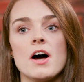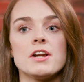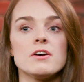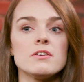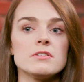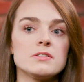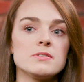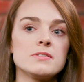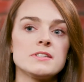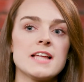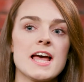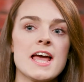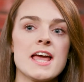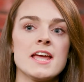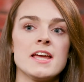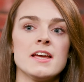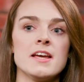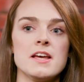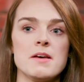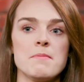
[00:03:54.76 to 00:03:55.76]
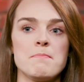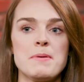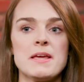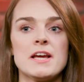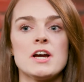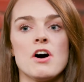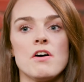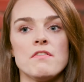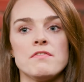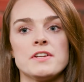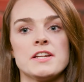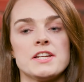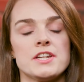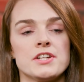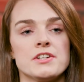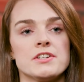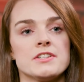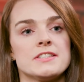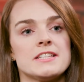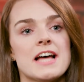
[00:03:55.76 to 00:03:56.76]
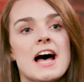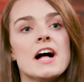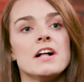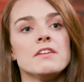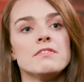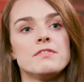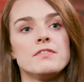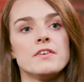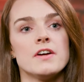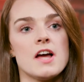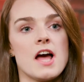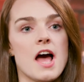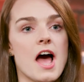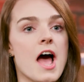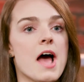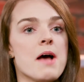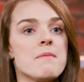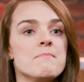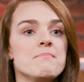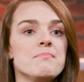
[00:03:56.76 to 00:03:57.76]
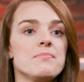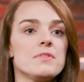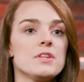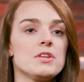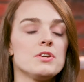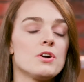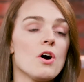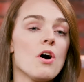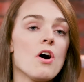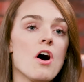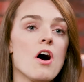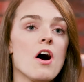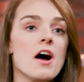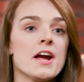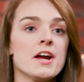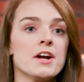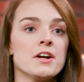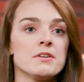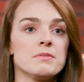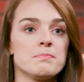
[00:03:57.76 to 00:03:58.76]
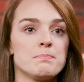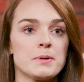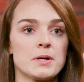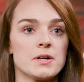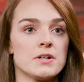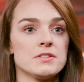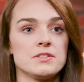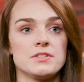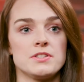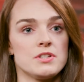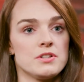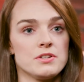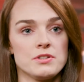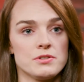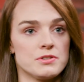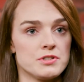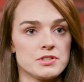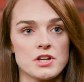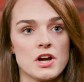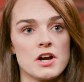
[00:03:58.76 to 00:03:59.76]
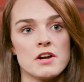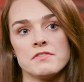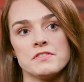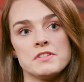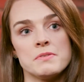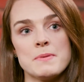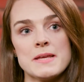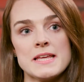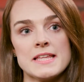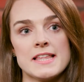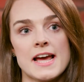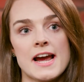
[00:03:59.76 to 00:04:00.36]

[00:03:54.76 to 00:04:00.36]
I'd also say be confident in yourself. Um, you got hired because you deserve to be